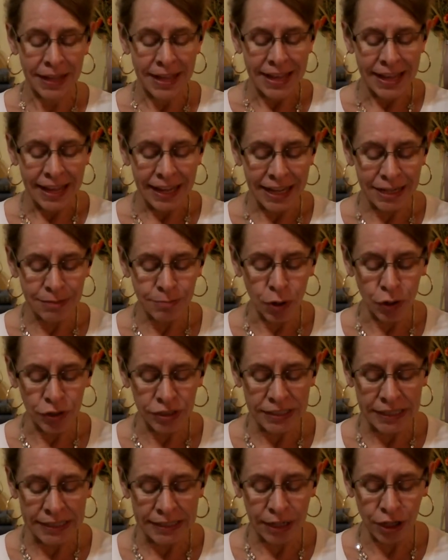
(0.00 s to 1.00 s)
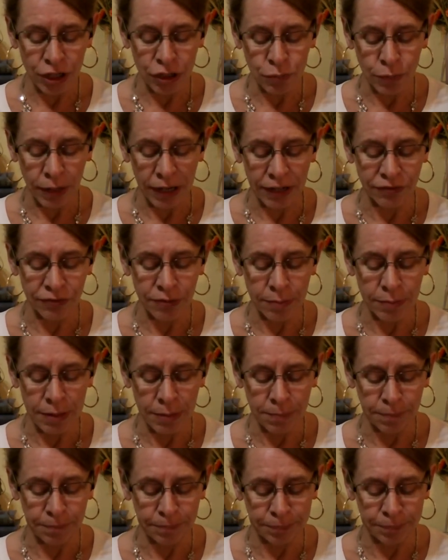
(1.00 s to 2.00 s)
And Moses and Aaron went from the
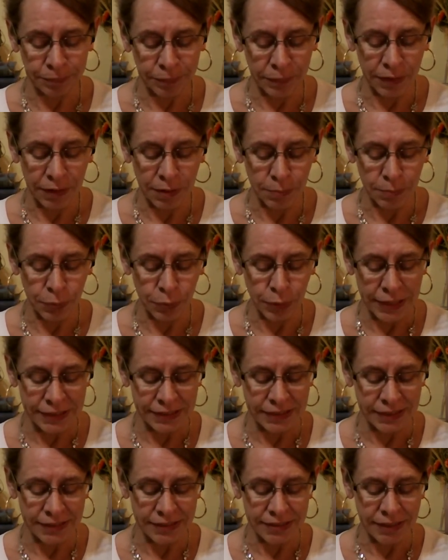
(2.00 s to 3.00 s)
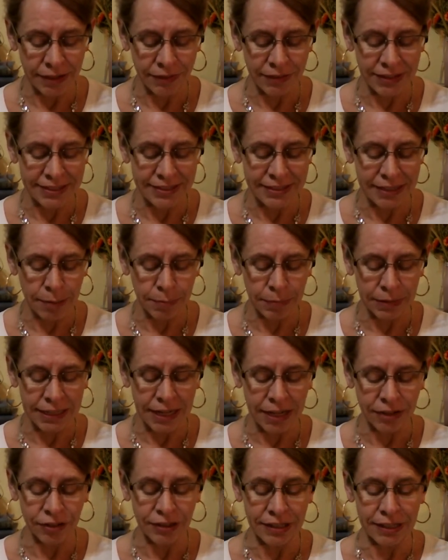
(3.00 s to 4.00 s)
presence of the assembly
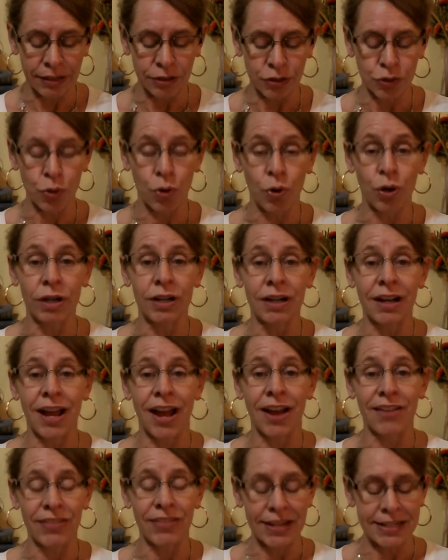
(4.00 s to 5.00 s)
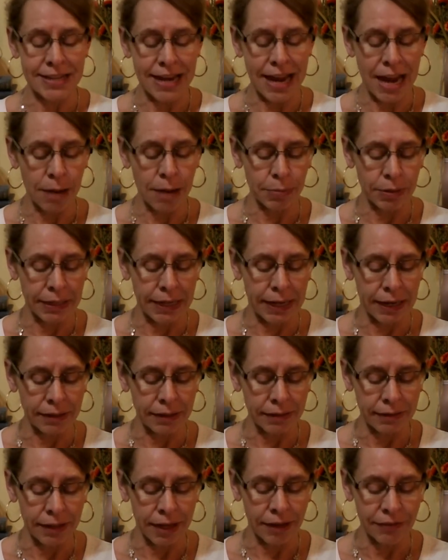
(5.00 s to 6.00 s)
unto the door of the
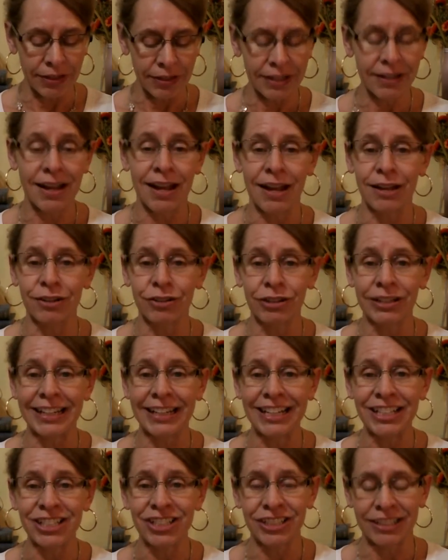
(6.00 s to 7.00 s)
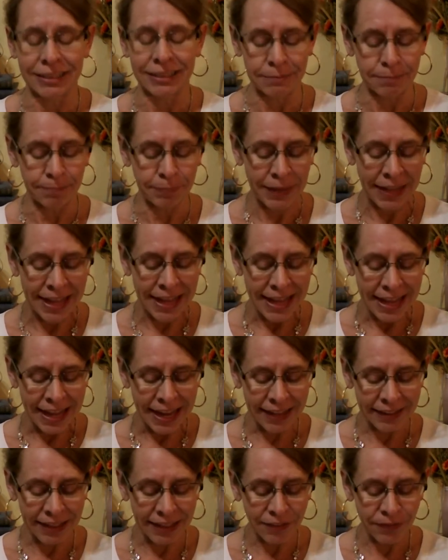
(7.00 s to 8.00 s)
tabernacle of the congregation.
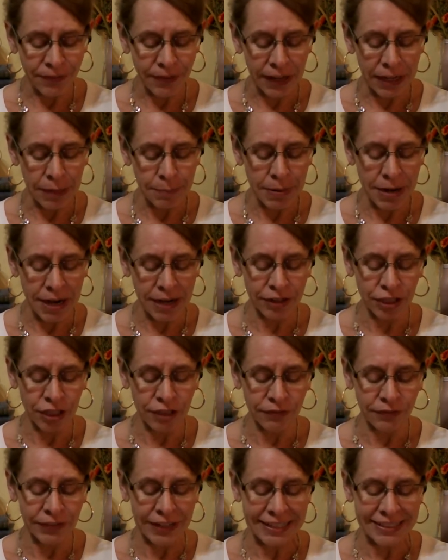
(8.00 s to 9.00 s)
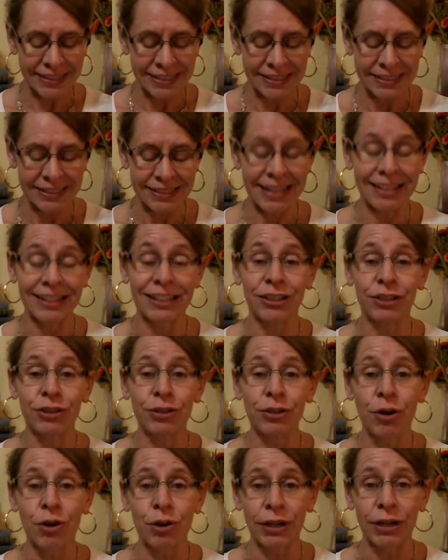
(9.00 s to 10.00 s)
And they fell upon their faces, and the
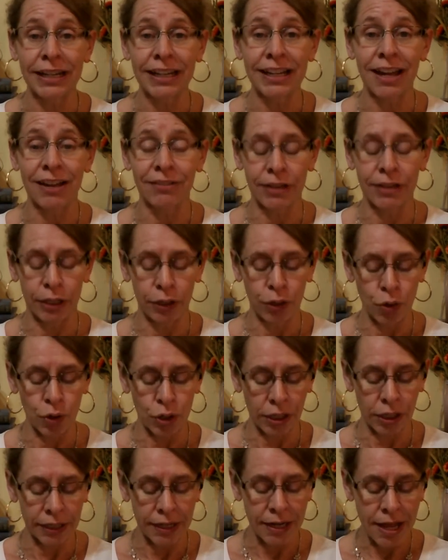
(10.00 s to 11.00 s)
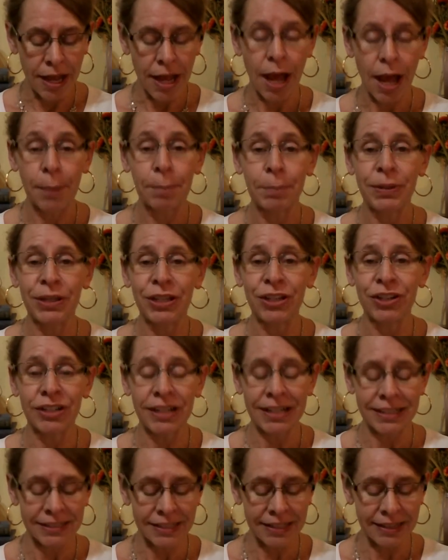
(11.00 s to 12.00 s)
glory of the Lord appeared
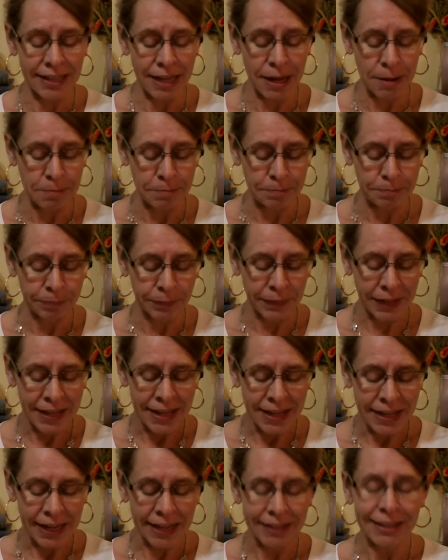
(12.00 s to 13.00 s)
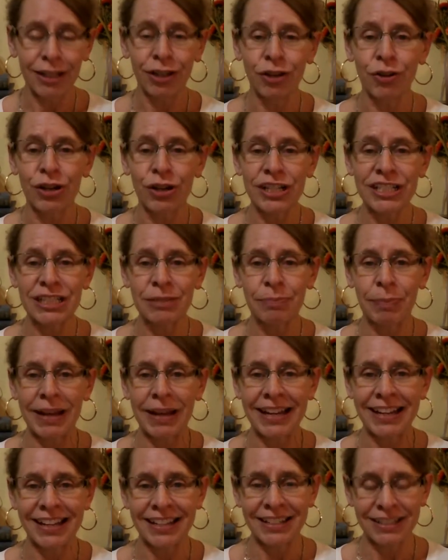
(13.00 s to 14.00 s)
unto them. And the Lord
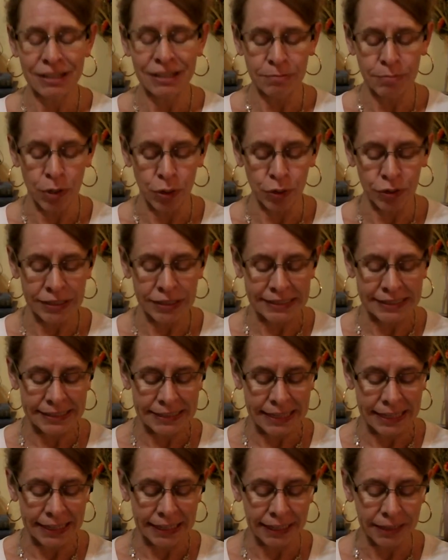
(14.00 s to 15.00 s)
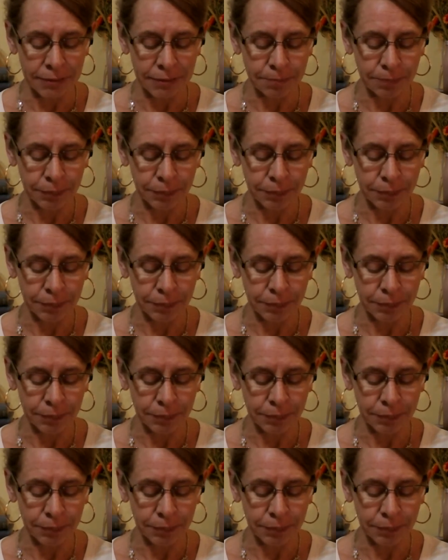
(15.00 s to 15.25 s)
spake unto Moses, saying,